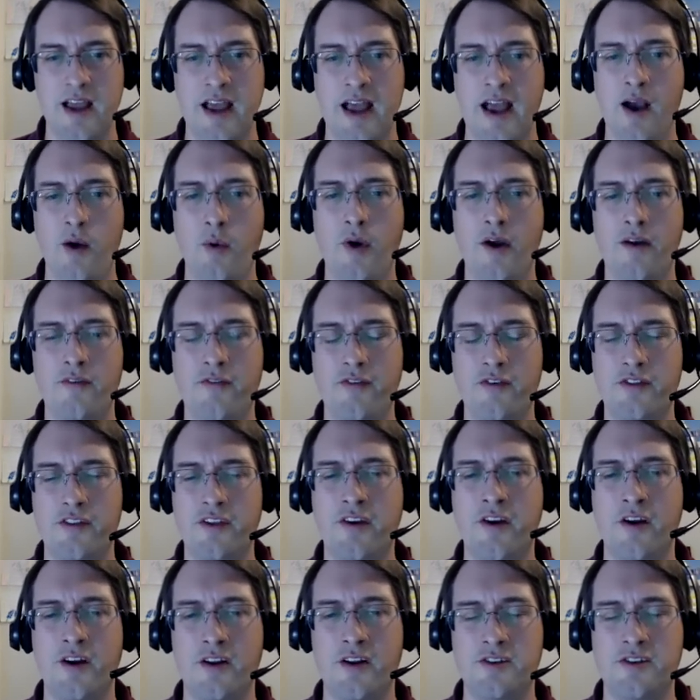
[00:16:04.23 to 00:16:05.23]
However,
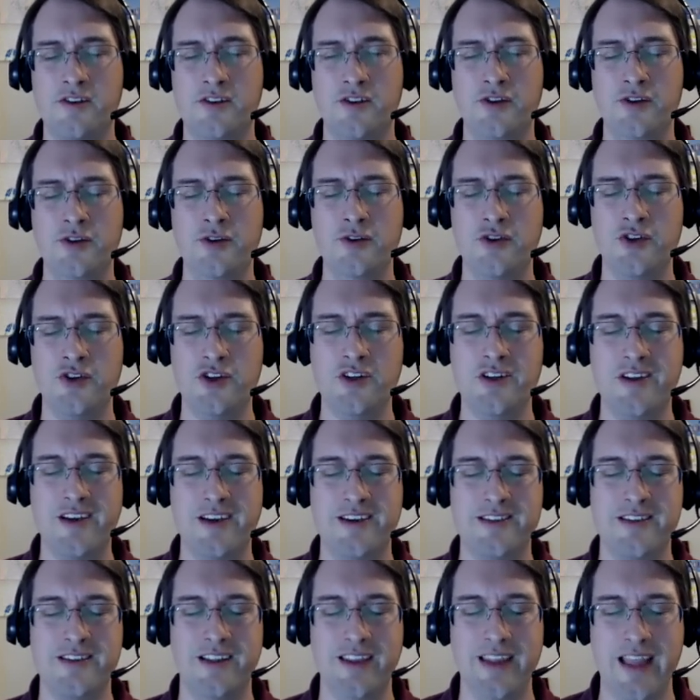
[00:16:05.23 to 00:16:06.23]
the Constitution
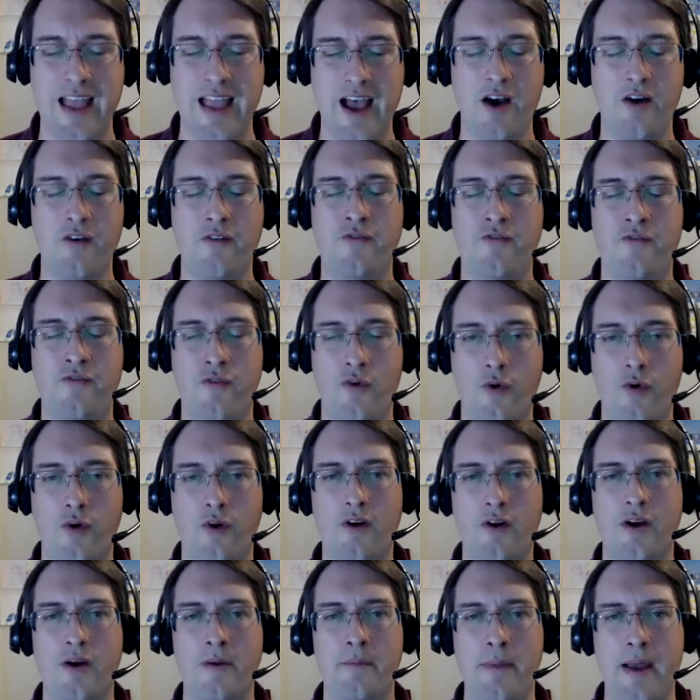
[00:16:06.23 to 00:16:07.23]
does allow
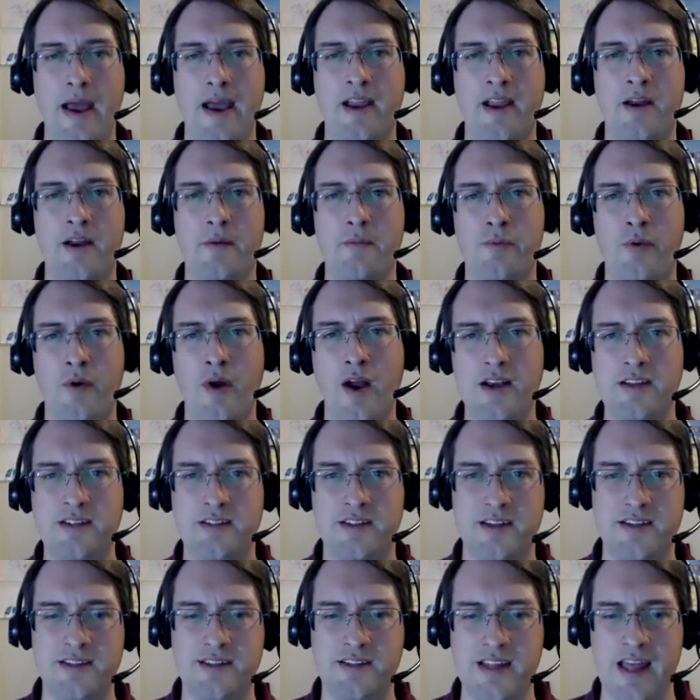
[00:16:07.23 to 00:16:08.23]
for a backup
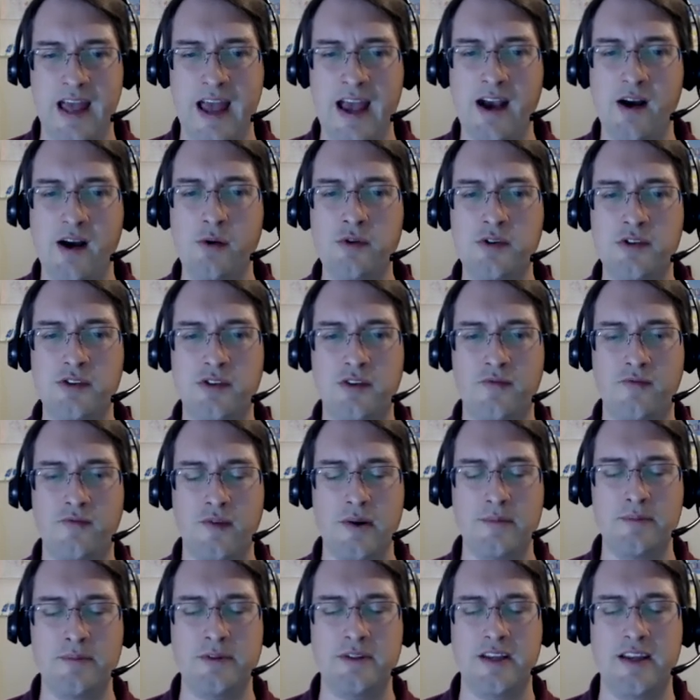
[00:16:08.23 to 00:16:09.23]
process. The House of
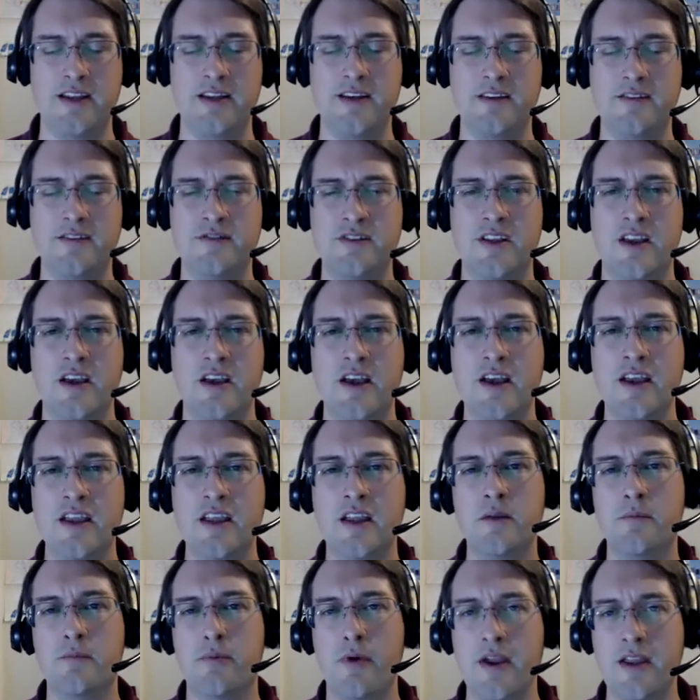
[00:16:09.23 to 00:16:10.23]
Representatives
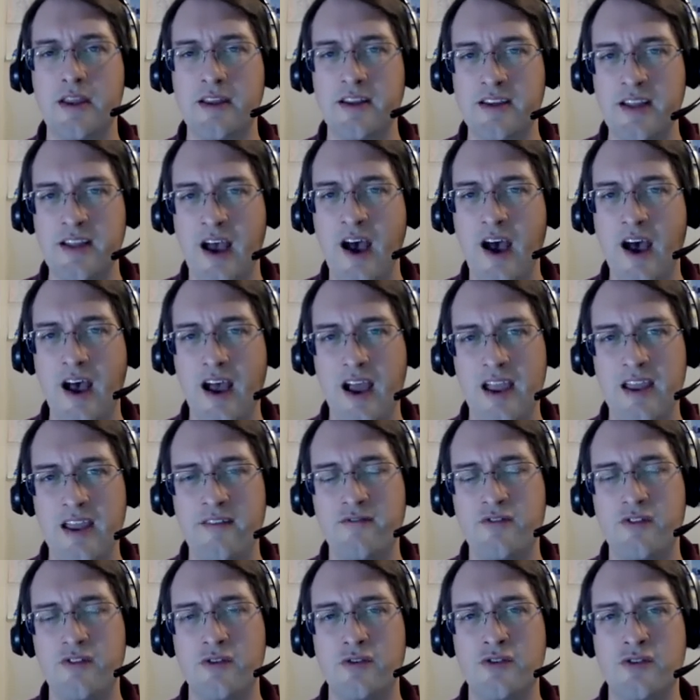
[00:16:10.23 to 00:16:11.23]
can break a tie
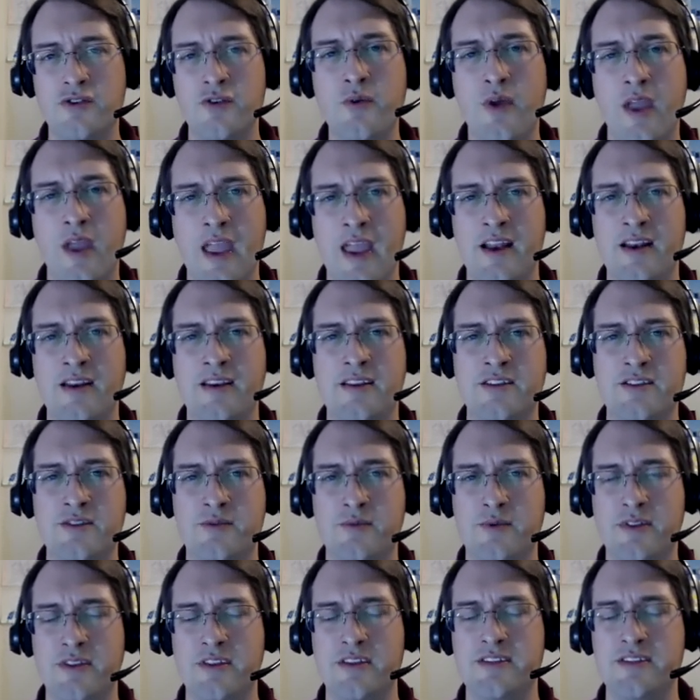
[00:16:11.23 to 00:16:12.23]
if there are two candidates
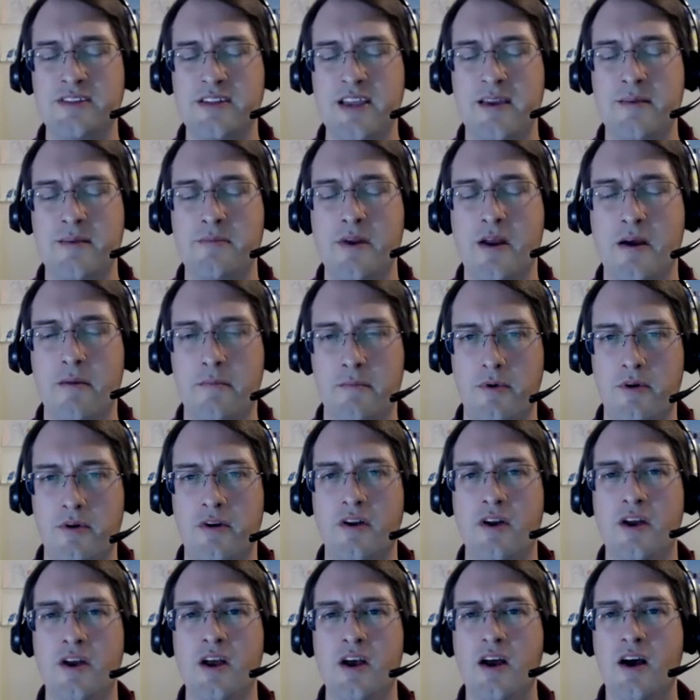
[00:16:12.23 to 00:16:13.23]
with the same
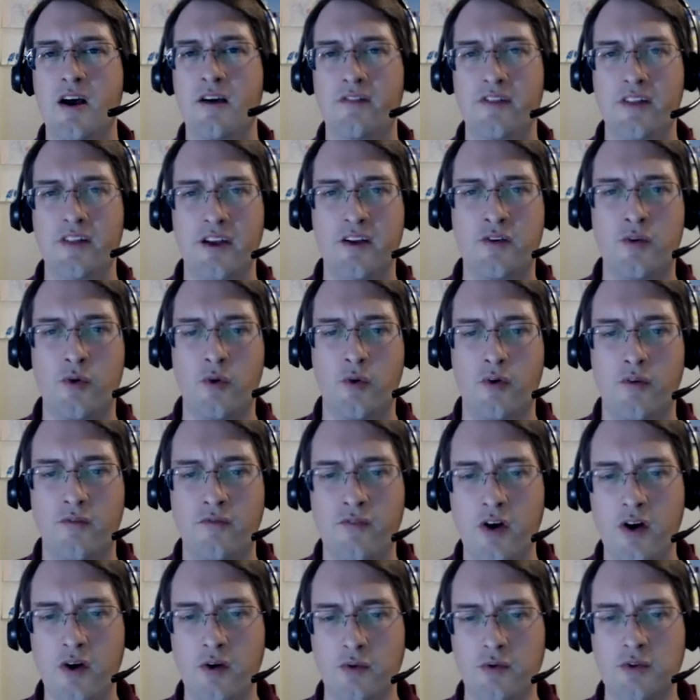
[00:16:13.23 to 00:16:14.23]
number of electoral
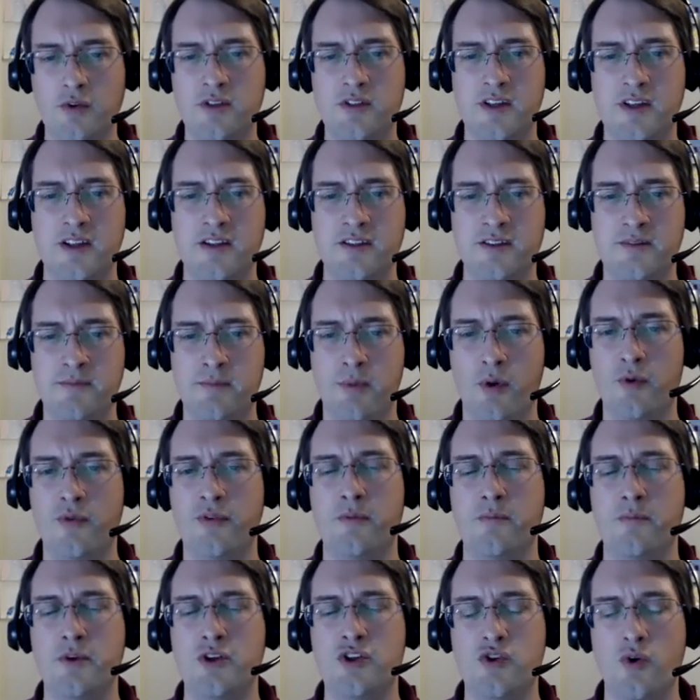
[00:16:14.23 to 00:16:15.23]
votes and it's
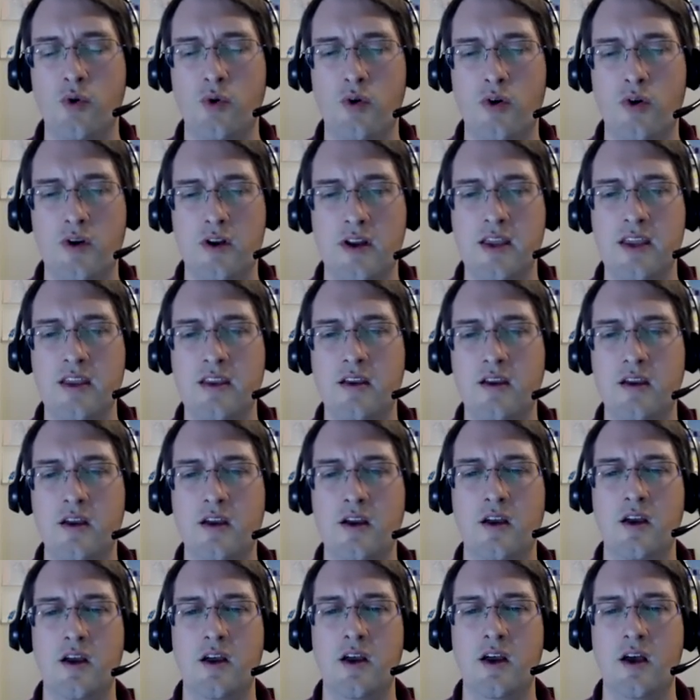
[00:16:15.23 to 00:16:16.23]
both a majority.
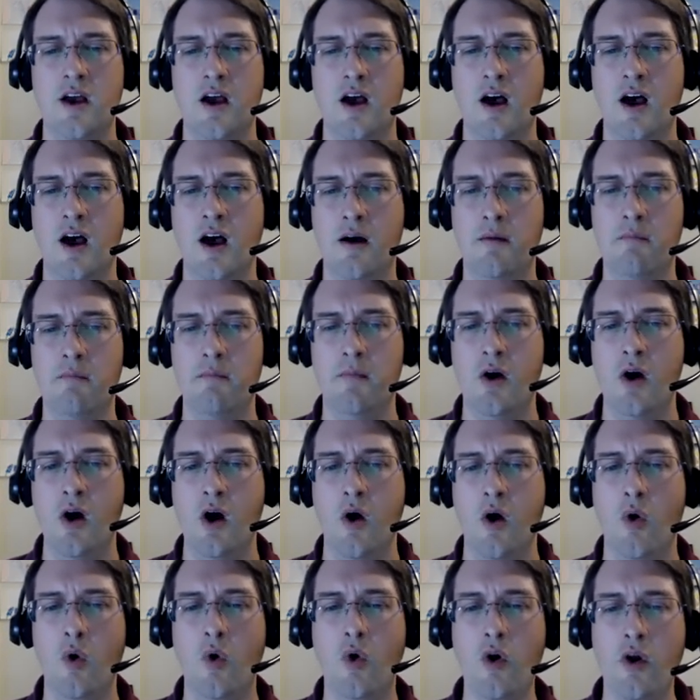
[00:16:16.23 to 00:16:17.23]
Um,
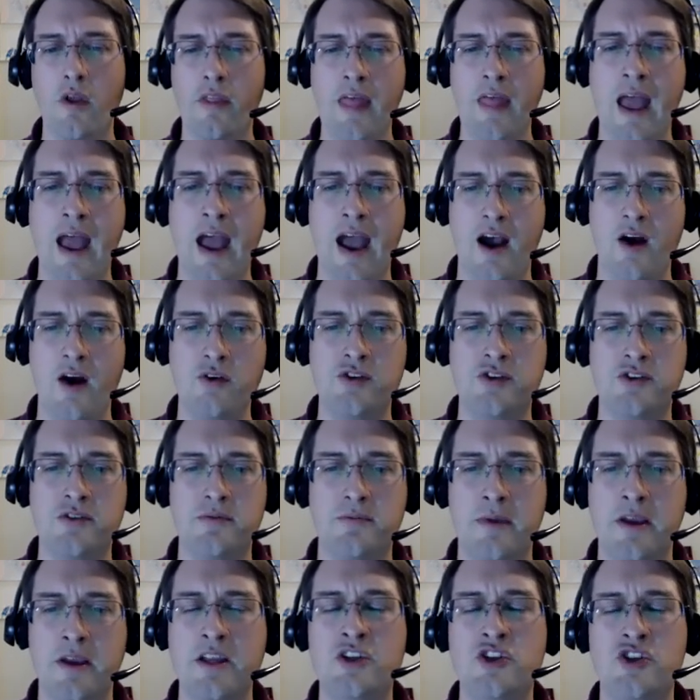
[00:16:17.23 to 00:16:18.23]
or the House
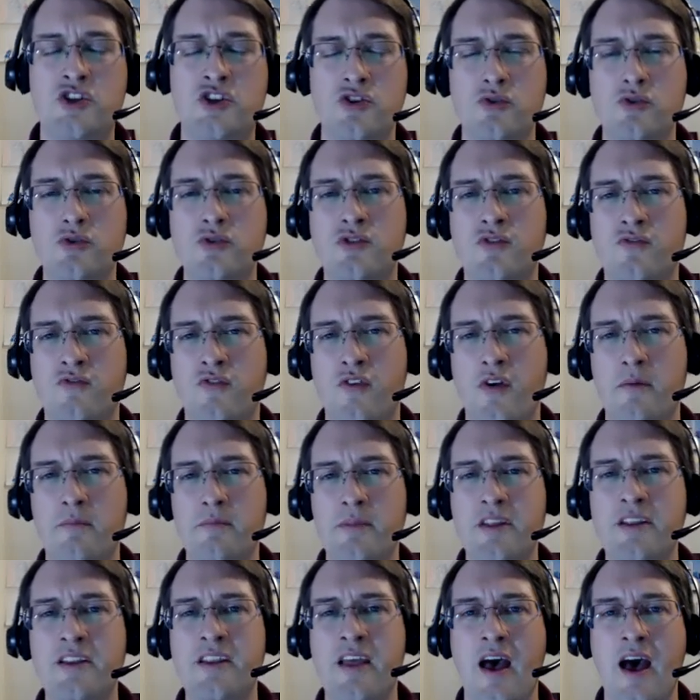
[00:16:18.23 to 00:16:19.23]
may choose
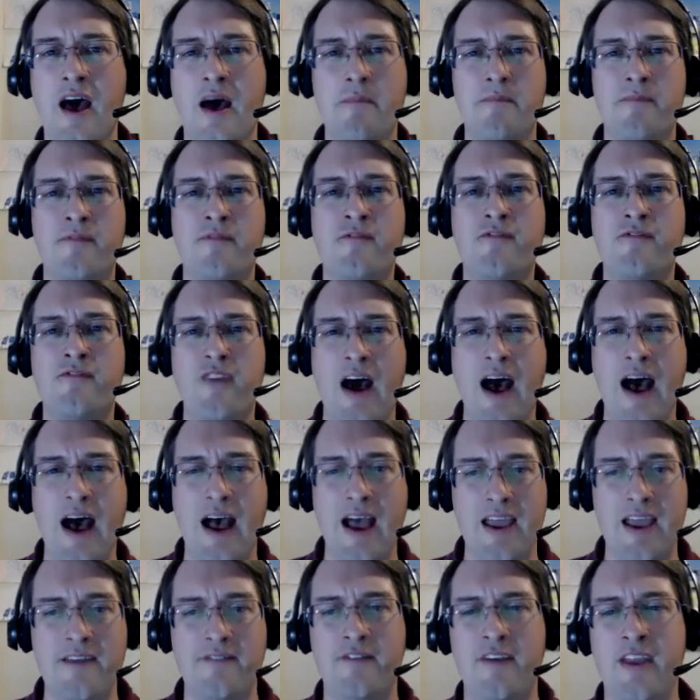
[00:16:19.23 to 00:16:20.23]
from the top
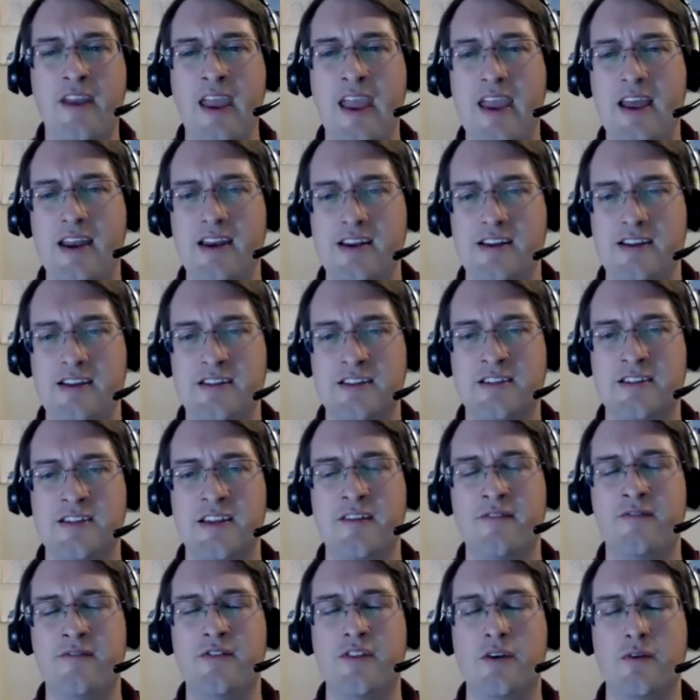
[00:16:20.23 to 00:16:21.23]
five candidates
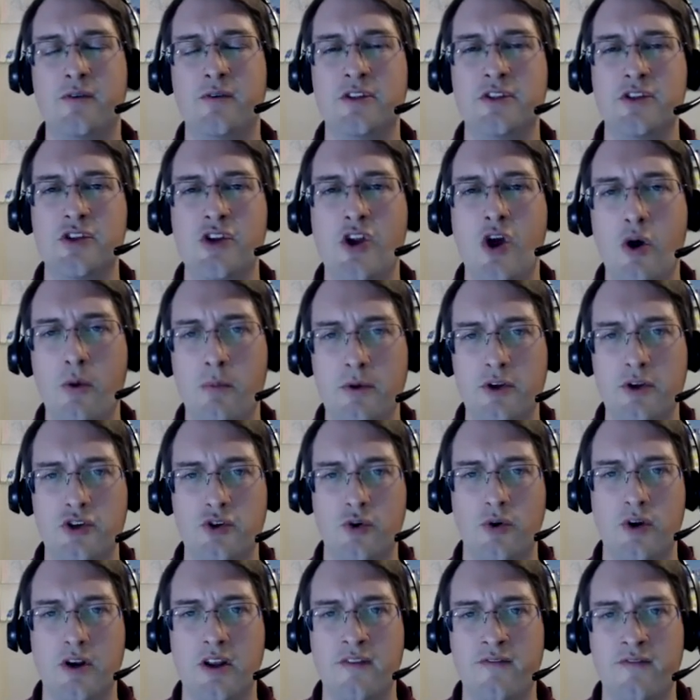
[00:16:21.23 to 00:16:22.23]
if there is no
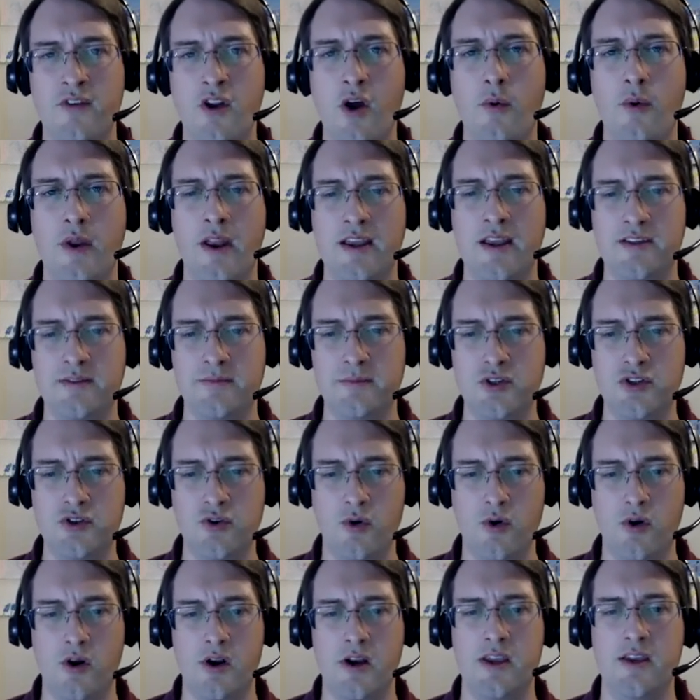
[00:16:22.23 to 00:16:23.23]
majority, if no one has a
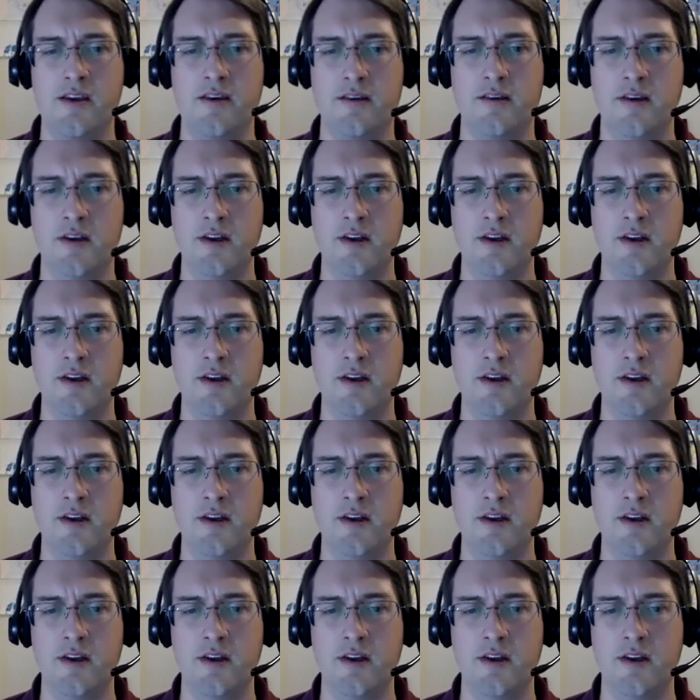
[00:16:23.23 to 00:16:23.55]
majority.